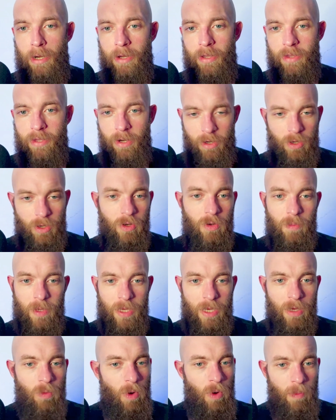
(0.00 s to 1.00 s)
They're going to
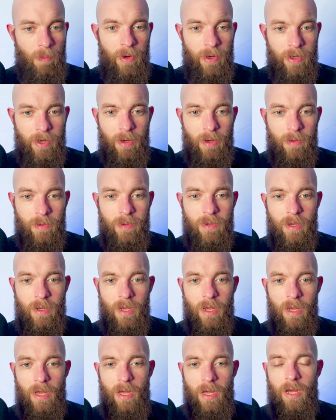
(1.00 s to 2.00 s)
be in 1.0.
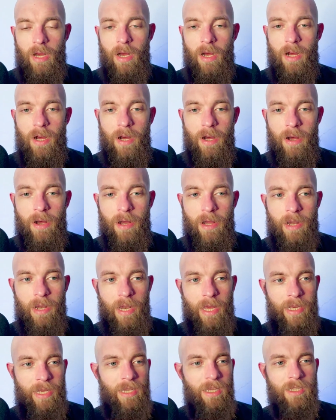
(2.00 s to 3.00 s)

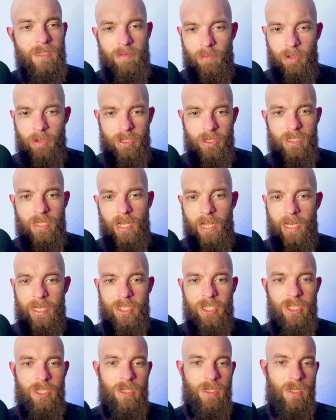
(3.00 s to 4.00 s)
Like at least
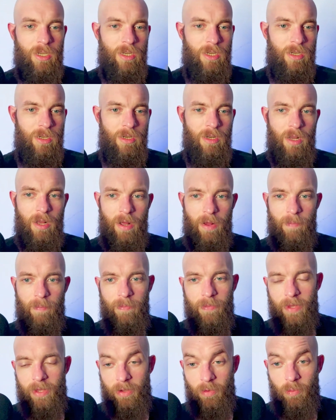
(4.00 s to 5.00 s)
multi-selection.
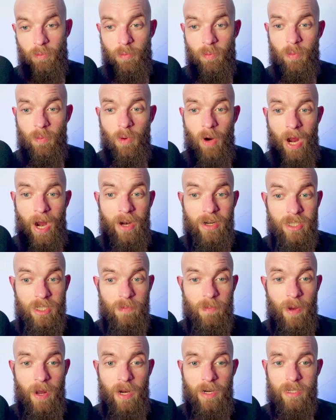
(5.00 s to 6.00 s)
The
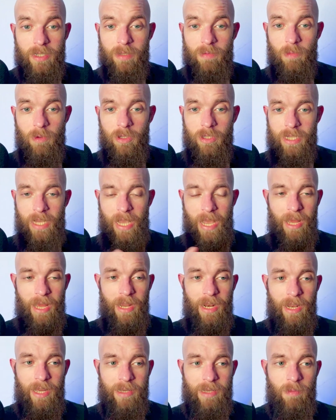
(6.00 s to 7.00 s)
hardest part is
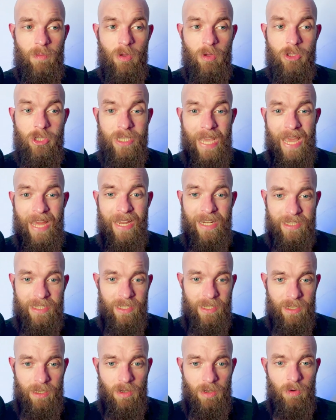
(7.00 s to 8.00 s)

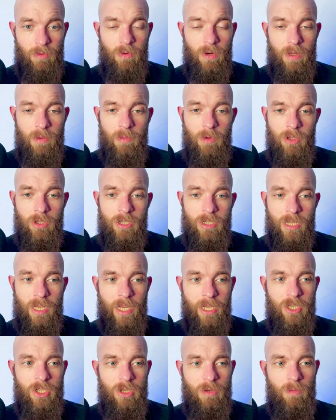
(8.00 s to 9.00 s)
multi-editing, not really
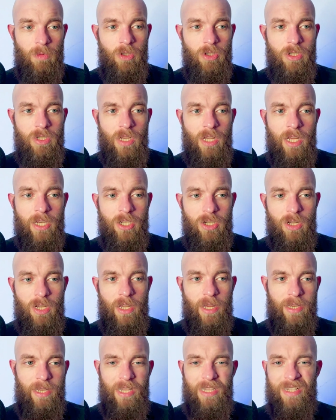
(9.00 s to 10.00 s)
multi-selection. Multi-selection,
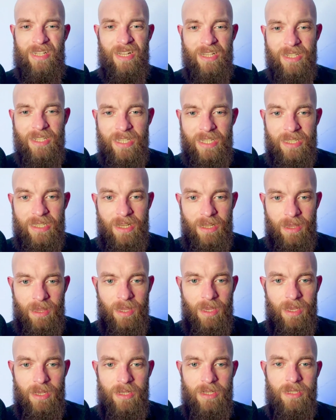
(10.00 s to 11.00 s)
like deleting
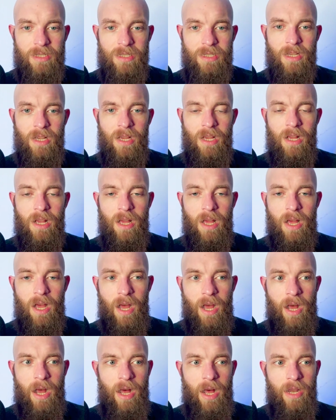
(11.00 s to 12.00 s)
things,
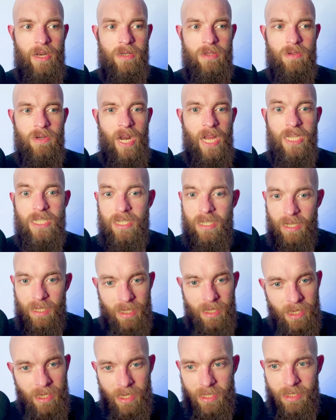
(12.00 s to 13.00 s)

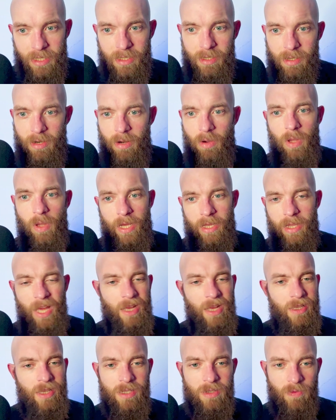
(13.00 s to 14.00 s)
nesting things, like
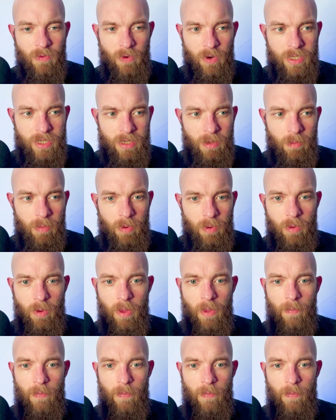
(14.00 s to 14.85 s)
that. That's very simple.